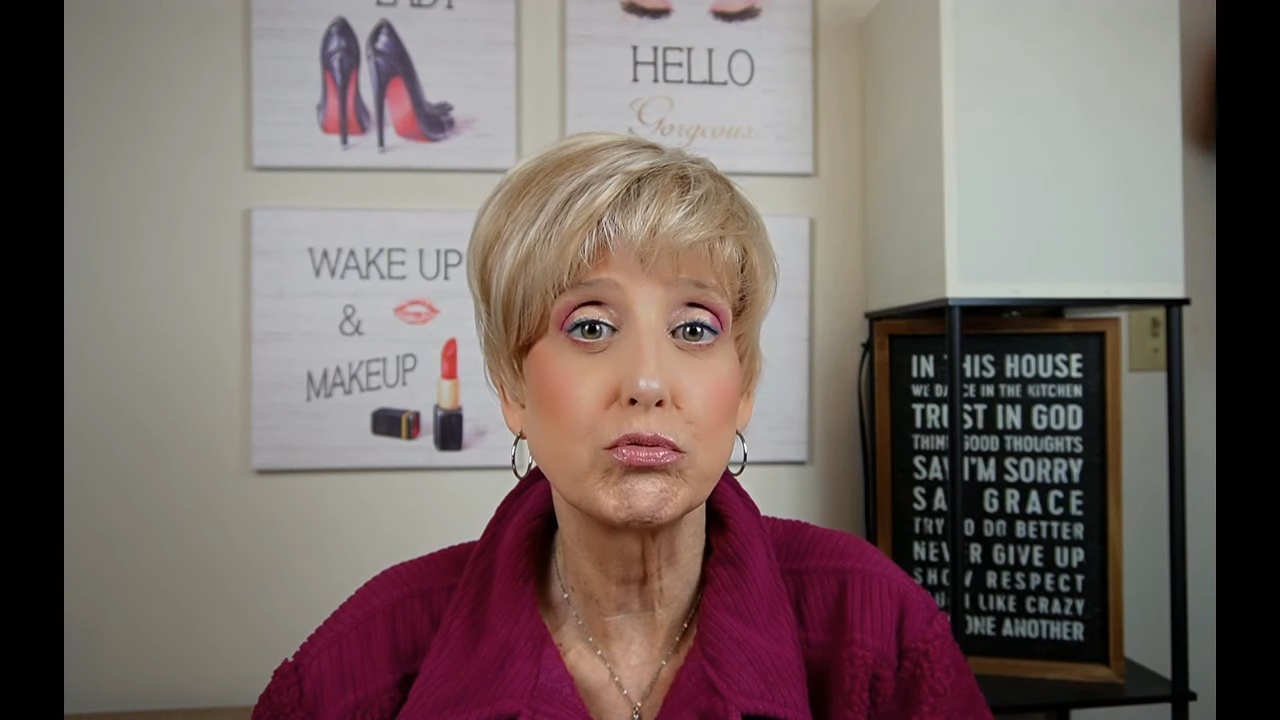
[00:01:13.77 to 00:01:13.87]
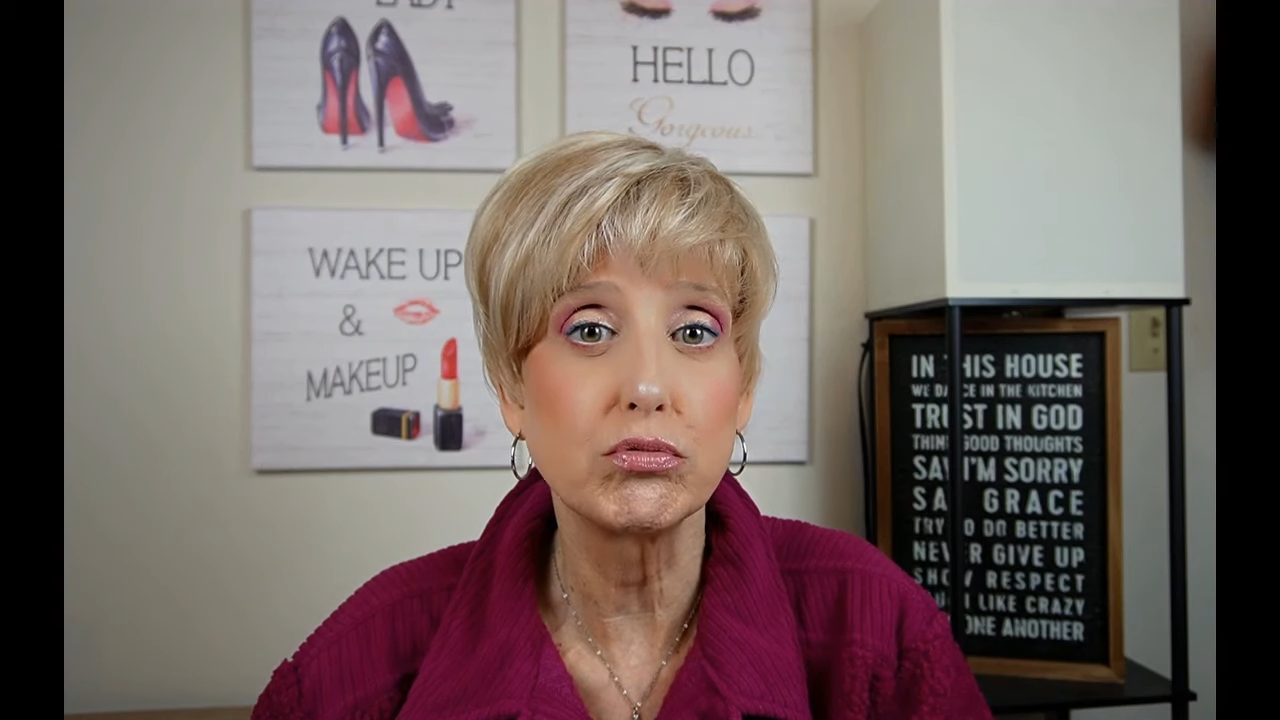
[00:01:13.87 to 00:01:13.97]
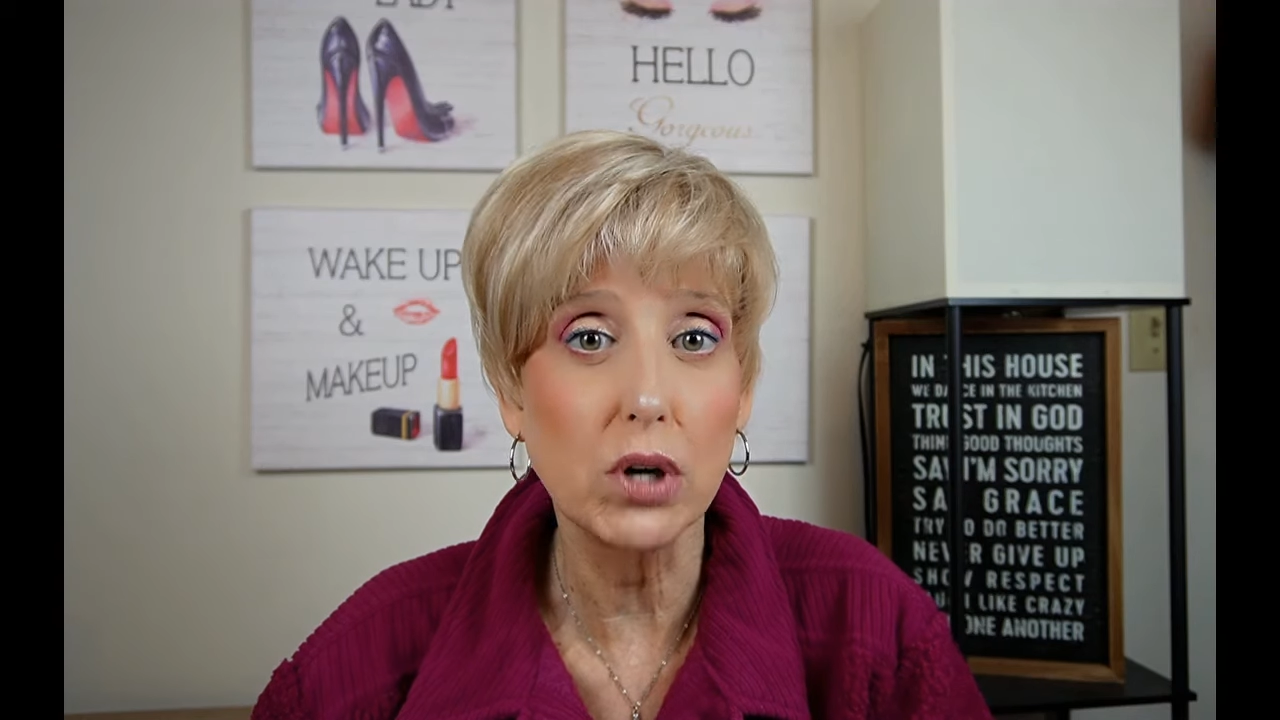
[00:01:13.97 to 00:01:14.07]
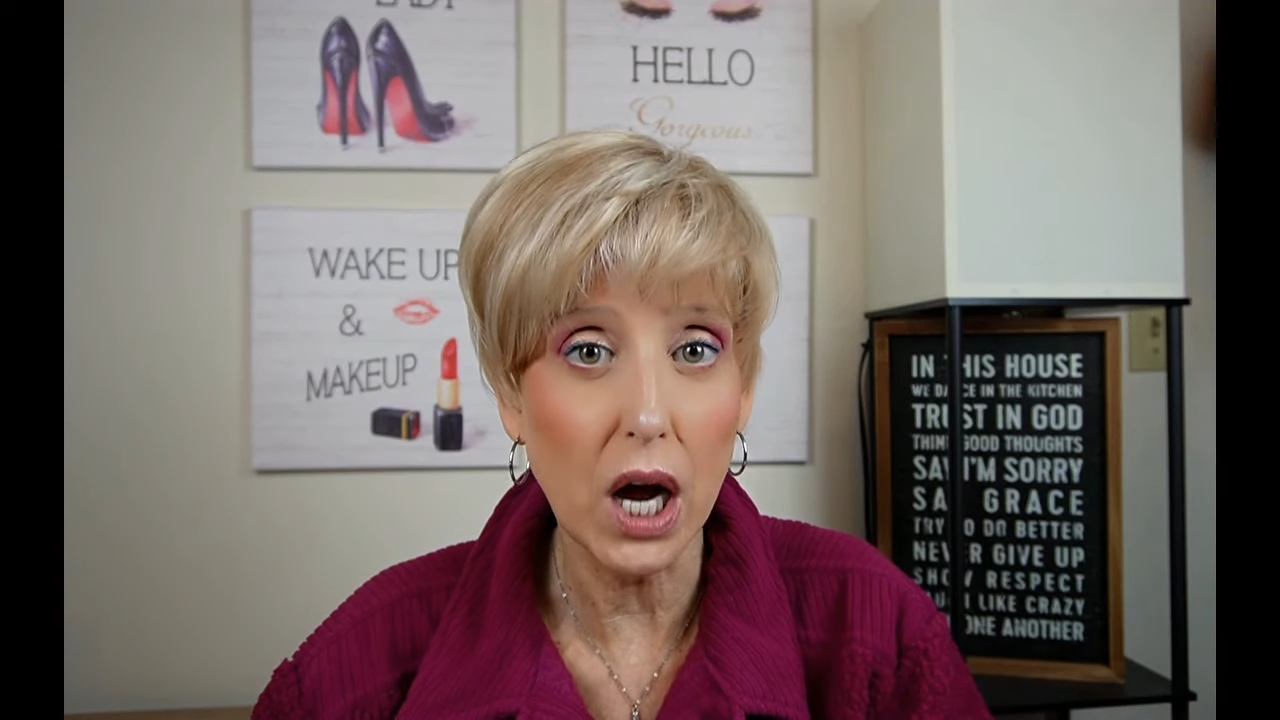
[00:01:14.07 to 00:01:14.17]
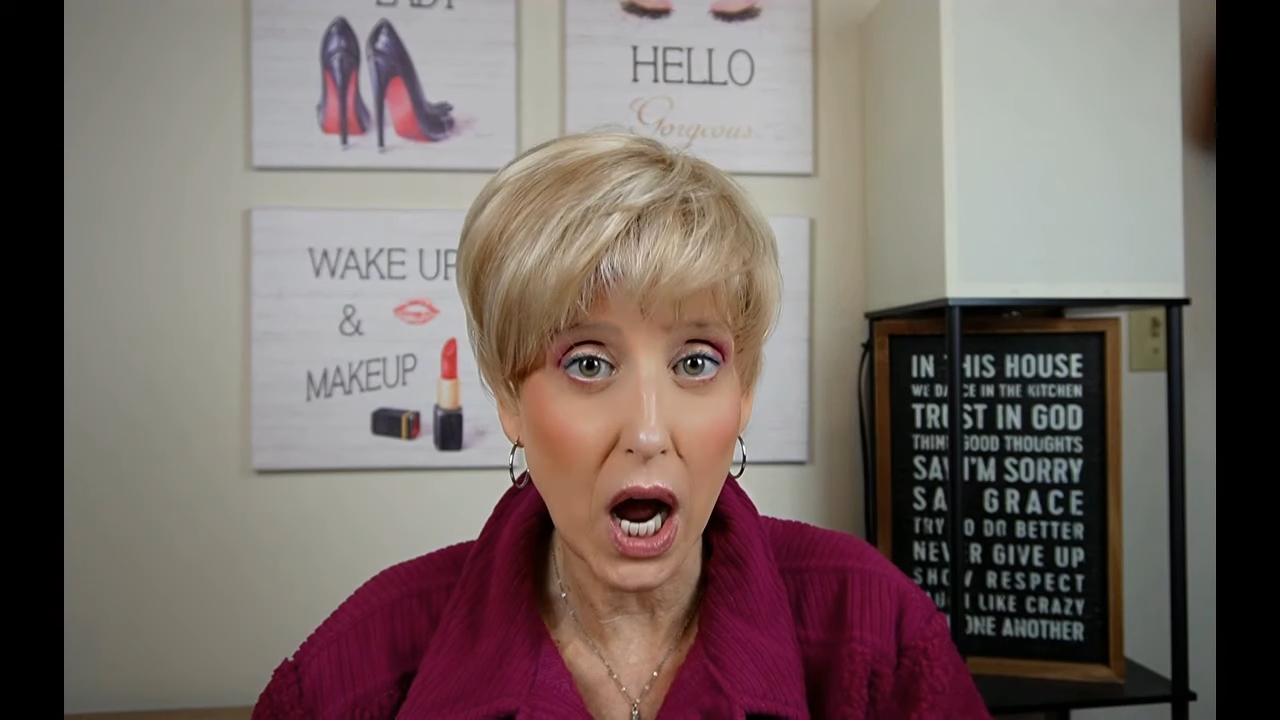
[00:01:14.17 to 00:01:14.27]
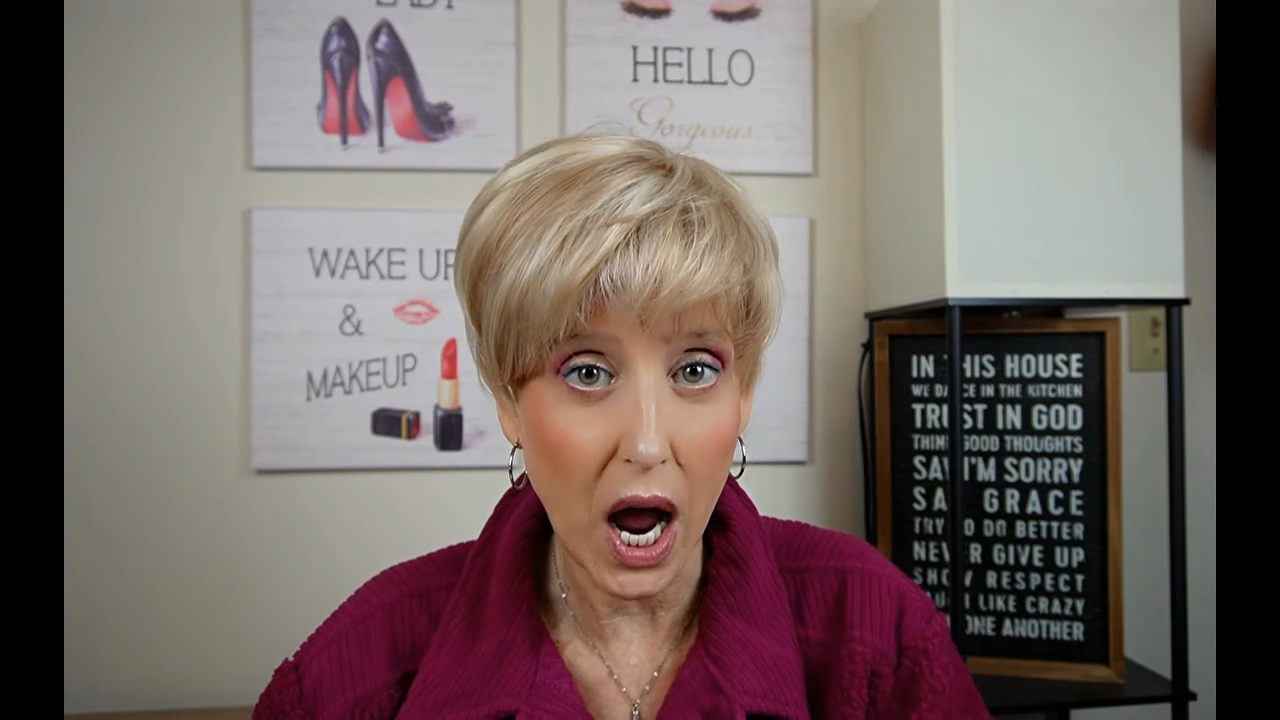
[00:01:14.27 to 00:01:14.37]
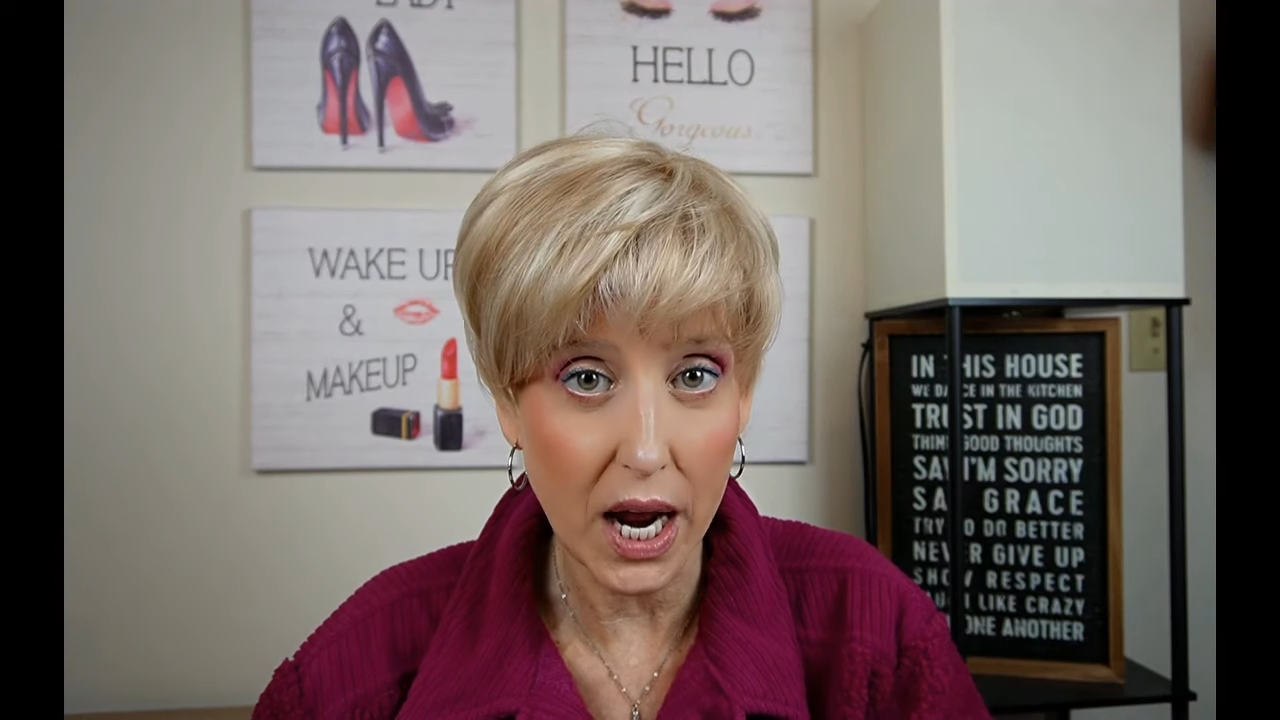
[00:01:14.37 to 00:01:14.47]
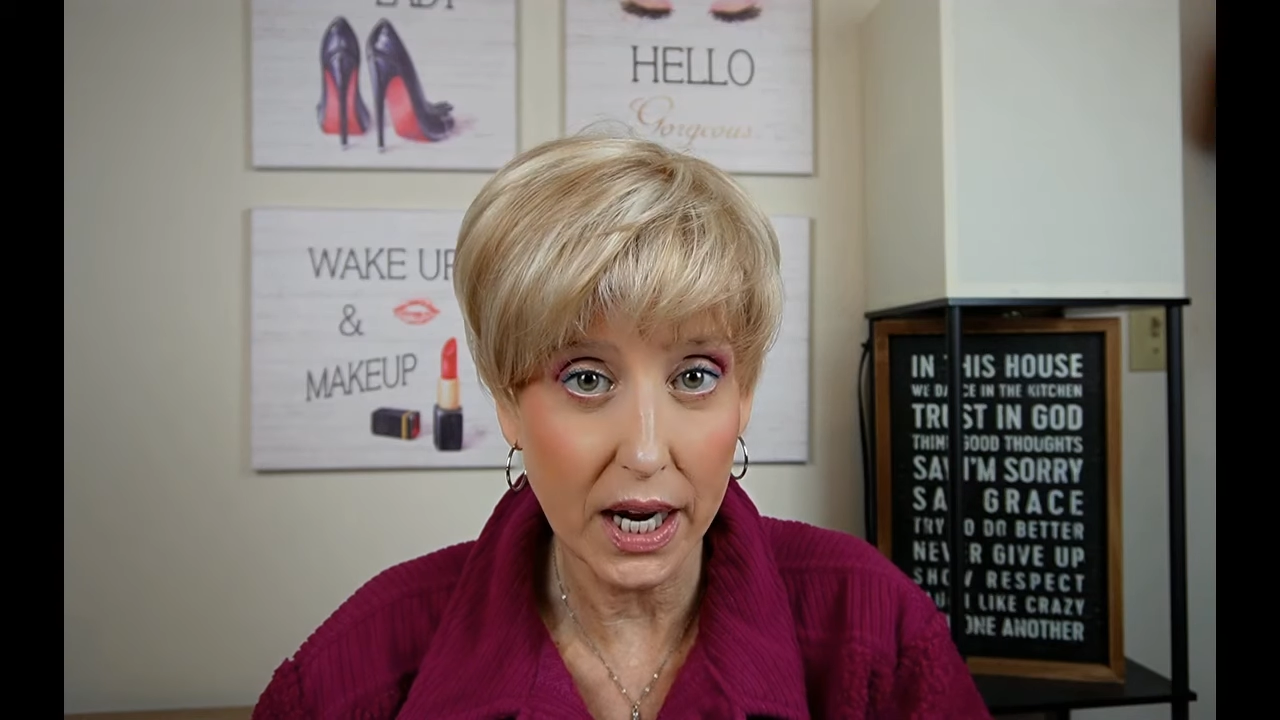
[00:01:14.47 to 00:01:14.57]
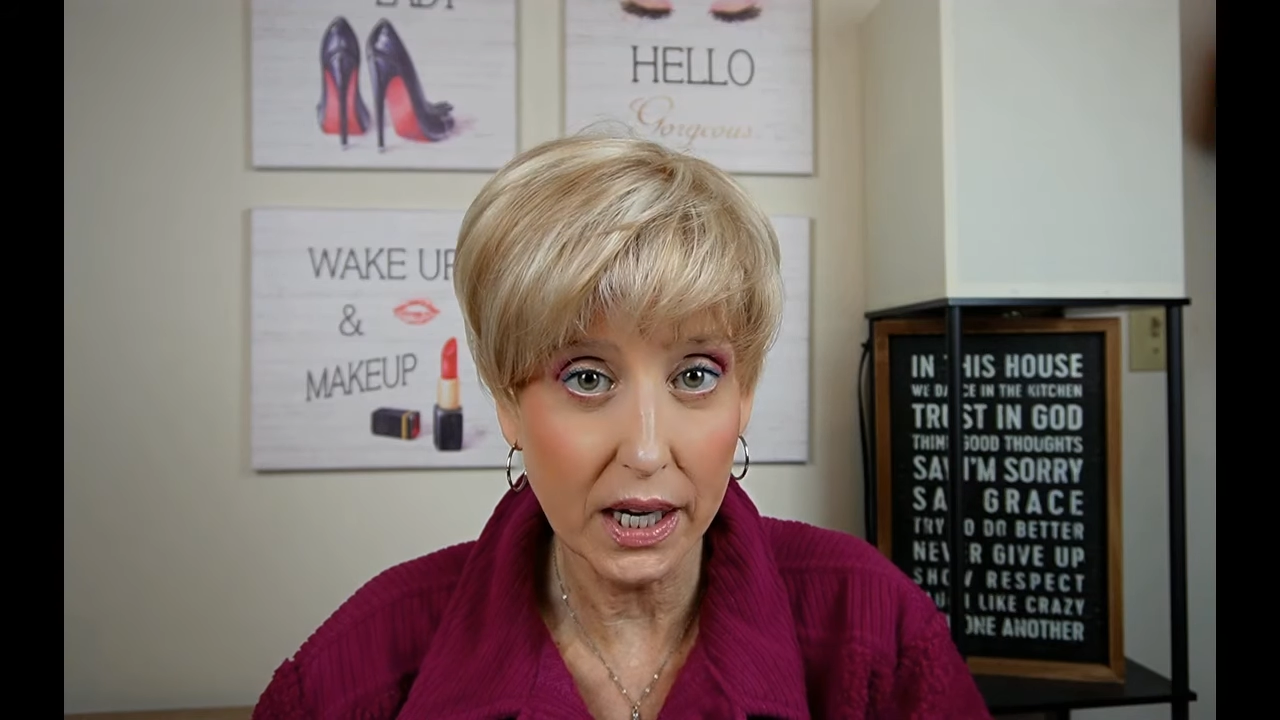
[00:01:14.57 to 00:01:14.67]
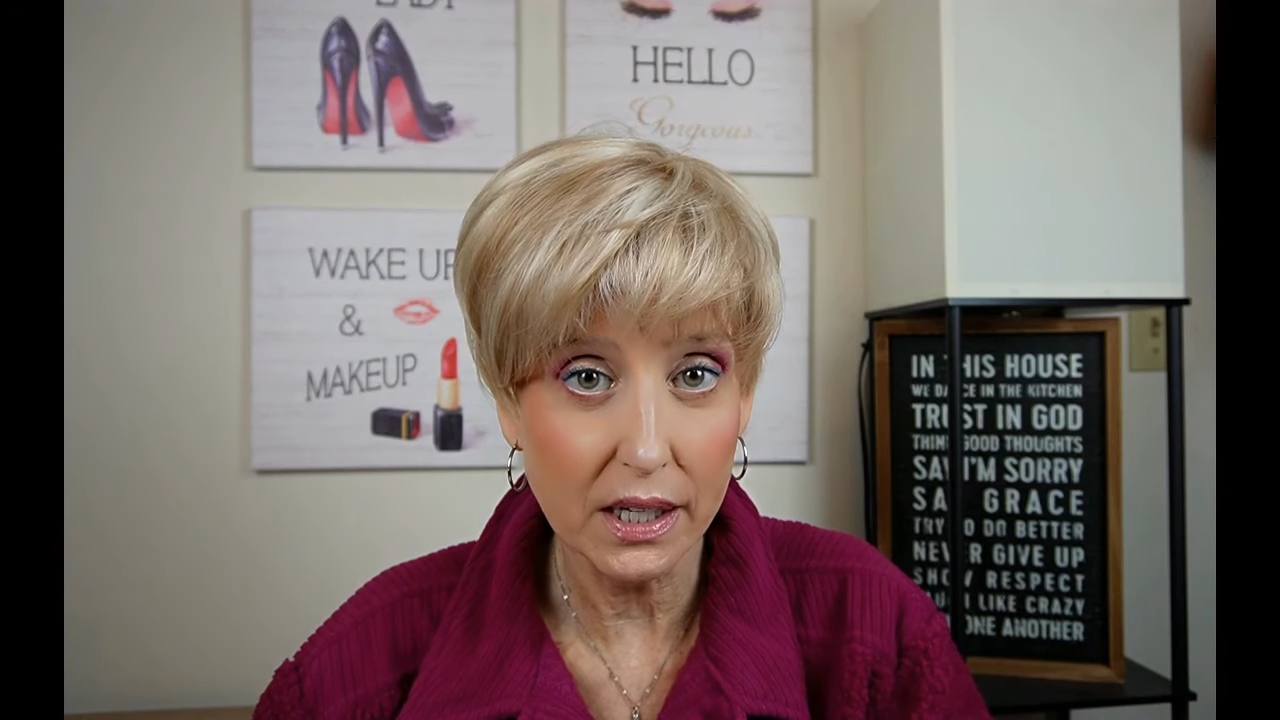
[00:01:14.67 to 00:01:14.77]

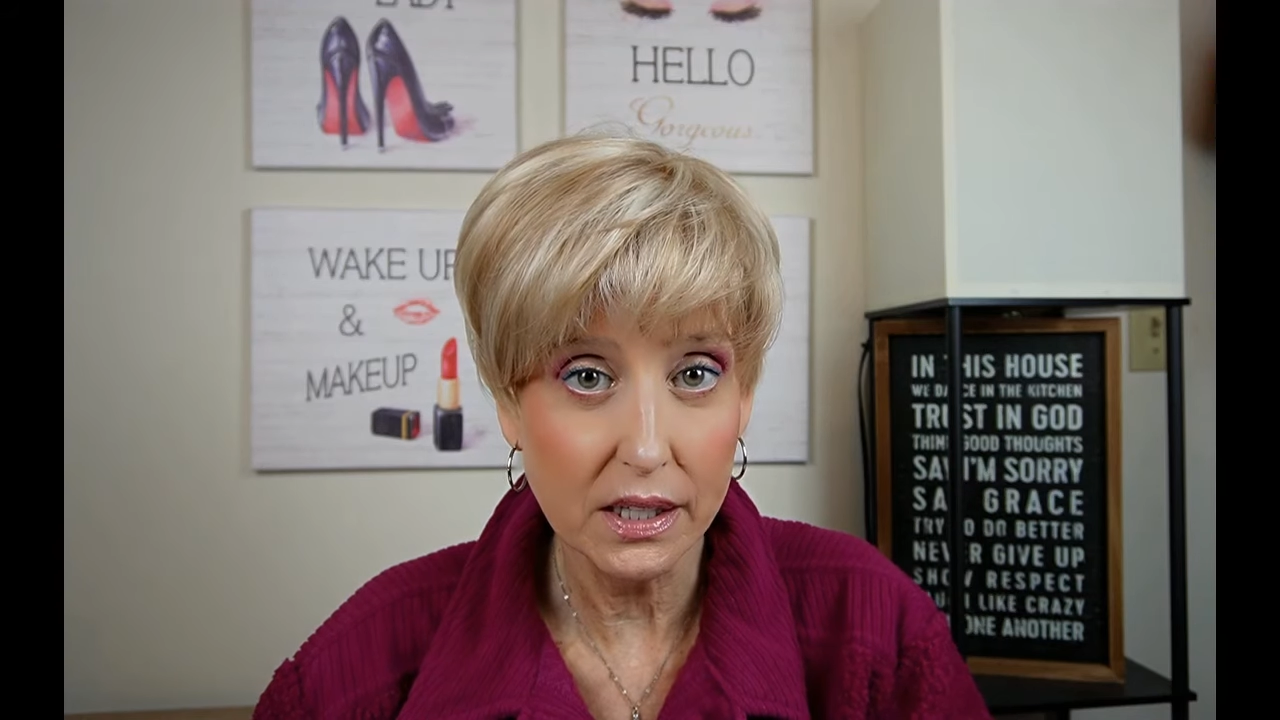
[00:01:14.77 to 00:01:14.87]
try.